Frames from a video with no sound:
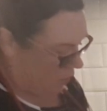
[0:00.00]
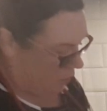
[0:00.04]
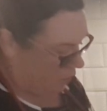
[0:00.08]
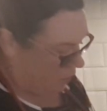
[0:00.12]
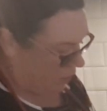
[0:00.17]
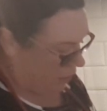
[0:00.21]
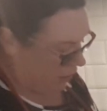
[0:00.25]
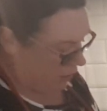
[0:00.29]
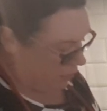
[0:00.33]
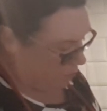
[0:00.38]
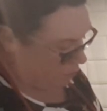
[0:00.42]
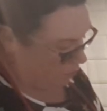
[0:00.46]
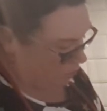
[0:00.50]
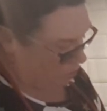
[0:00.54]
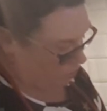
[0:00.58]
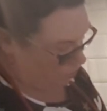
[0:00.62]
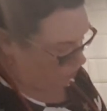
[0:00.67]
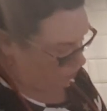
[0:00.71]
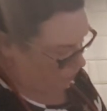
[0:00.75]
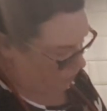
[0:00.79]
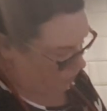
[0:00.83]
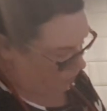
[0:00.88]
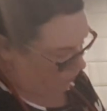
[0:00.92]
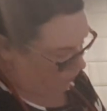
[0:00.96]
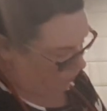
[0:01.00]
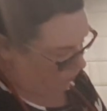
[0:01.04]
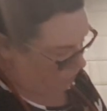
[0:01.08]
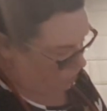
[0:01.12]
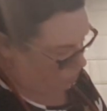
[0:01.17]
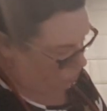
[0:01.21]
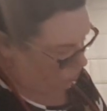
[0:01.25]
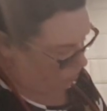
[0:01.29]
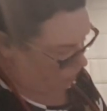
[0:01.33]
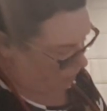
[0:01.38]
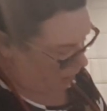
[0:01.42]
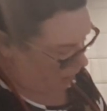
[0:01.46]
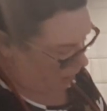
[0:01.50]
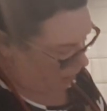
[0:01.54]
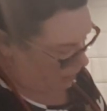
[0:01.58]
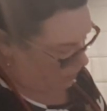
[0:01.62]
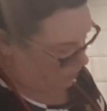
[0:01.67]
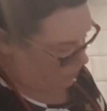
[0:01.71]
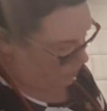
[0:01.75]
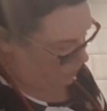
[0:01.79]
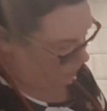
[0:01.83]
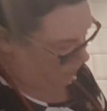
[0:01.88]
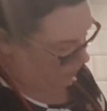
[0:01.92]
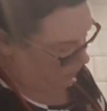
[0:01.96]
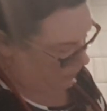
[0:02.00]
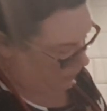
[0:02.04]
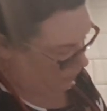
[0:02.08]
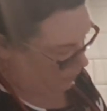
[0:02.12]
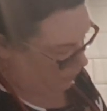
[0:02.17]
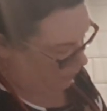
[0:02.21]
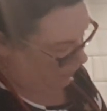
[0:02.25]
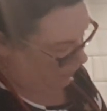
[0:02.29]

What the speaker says: when it moves off the tray. So see the